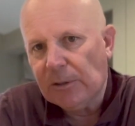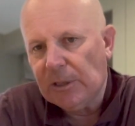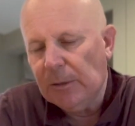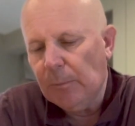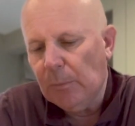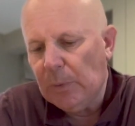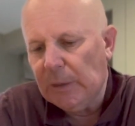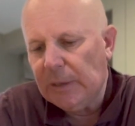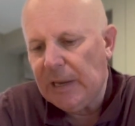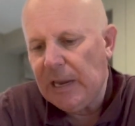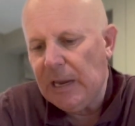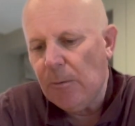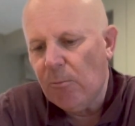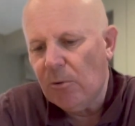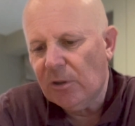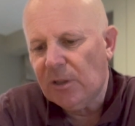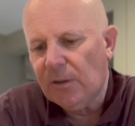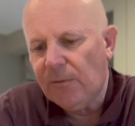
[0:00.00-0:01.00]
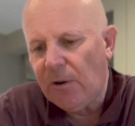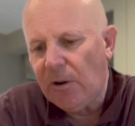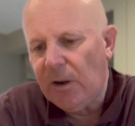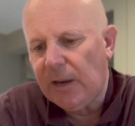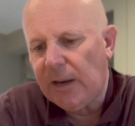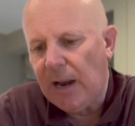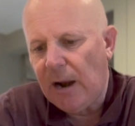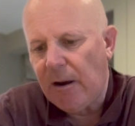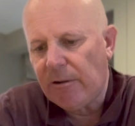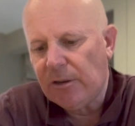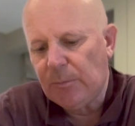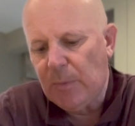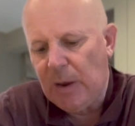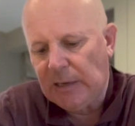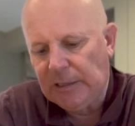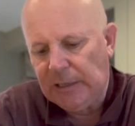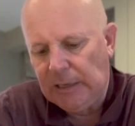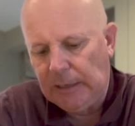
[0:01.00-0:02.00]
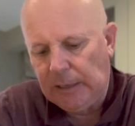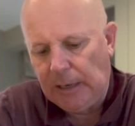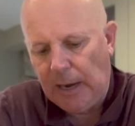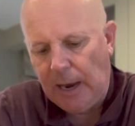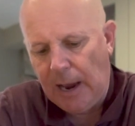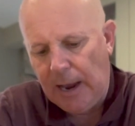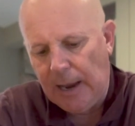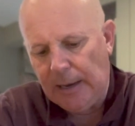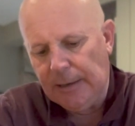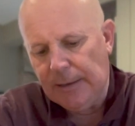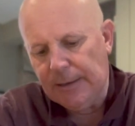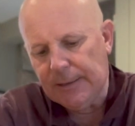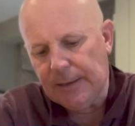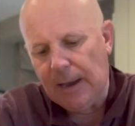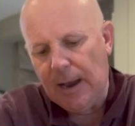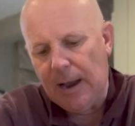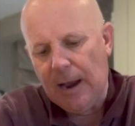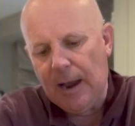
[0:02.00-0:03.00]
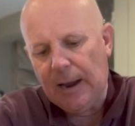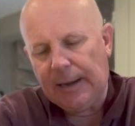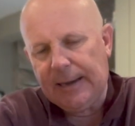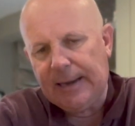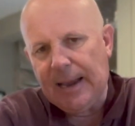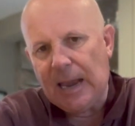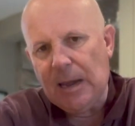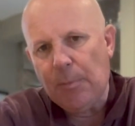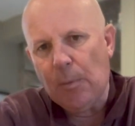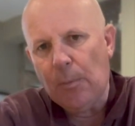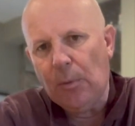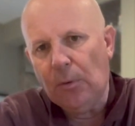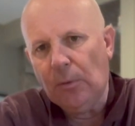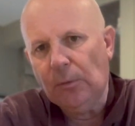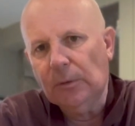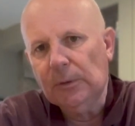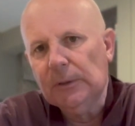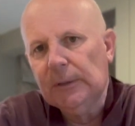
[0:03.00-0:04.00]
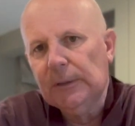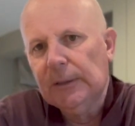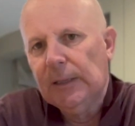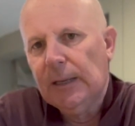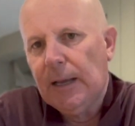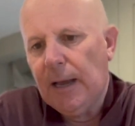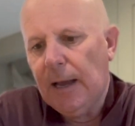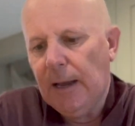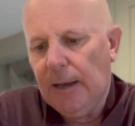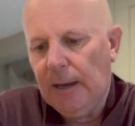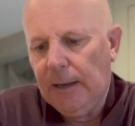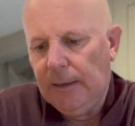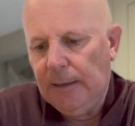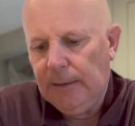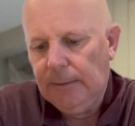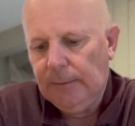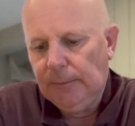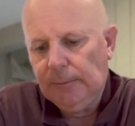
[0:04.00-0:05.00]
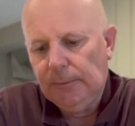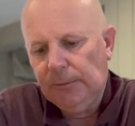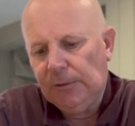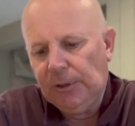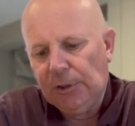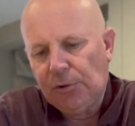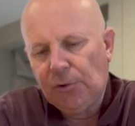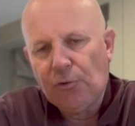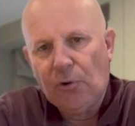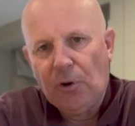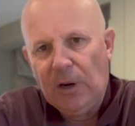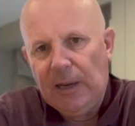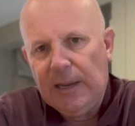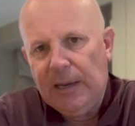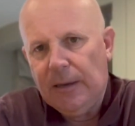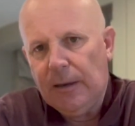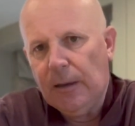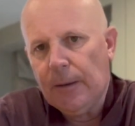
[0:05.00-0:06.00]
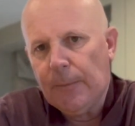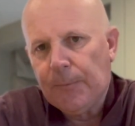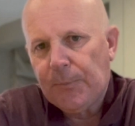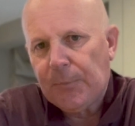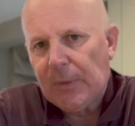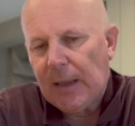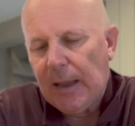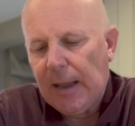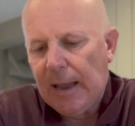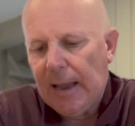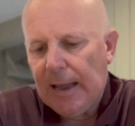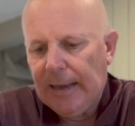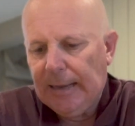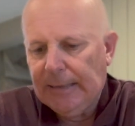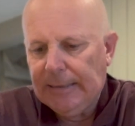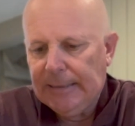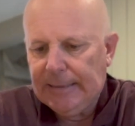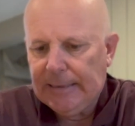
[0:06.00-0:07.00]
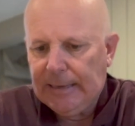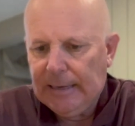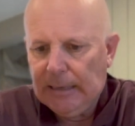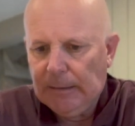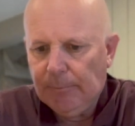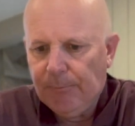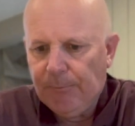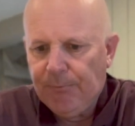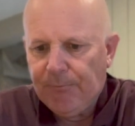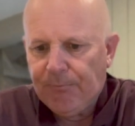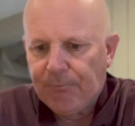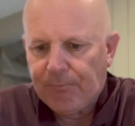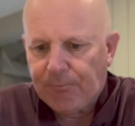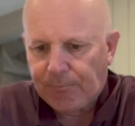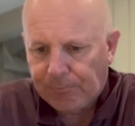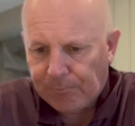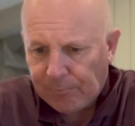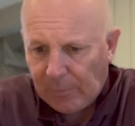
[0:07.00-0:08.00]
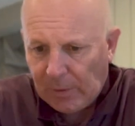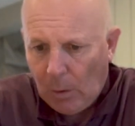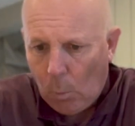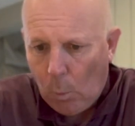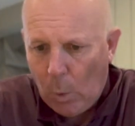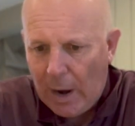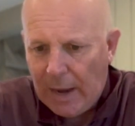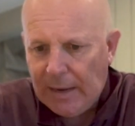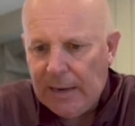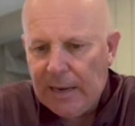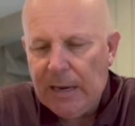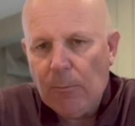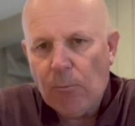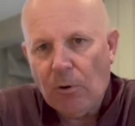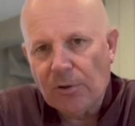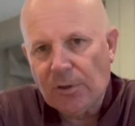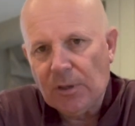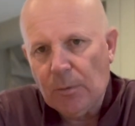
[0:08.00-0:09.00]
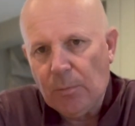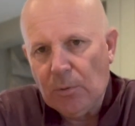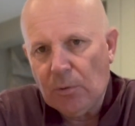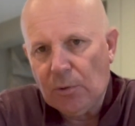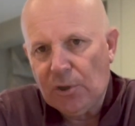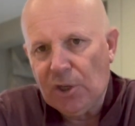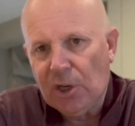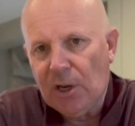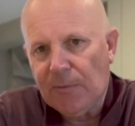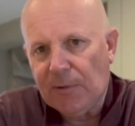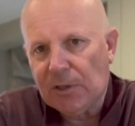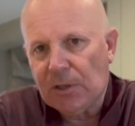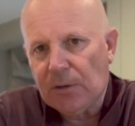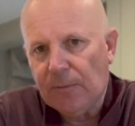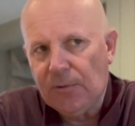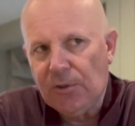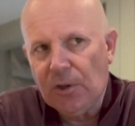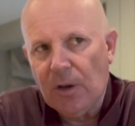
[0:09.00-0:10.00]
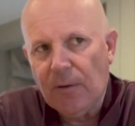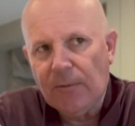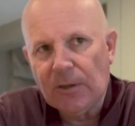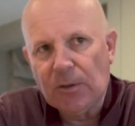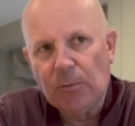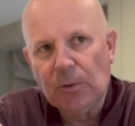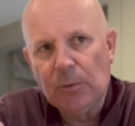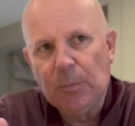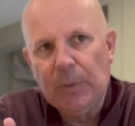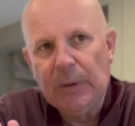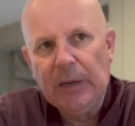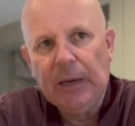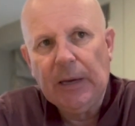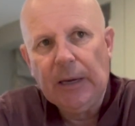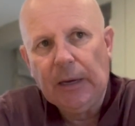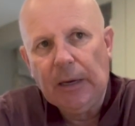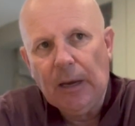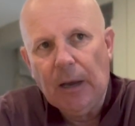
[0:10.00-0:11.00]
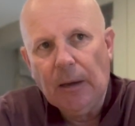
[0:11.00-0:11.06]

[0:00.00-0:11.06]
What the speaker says: him, but he was a very charismatic and capable destroyer leader. And when he wasn't aboard Jervis, so if Jervis was being